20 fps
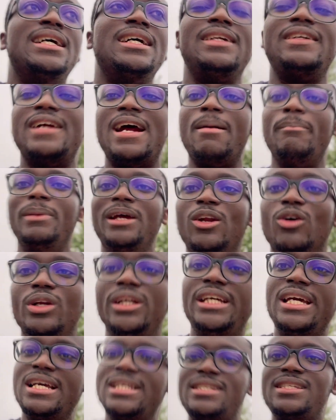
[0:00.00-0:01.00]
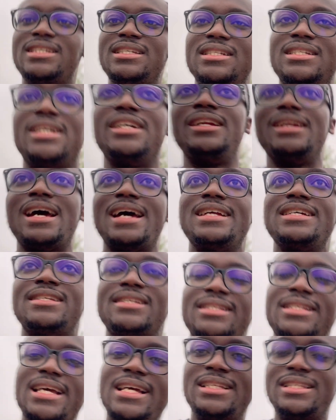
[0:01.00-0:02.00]
There are millionaires in the United
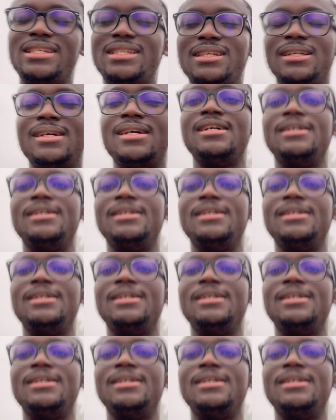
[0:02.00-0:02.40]
States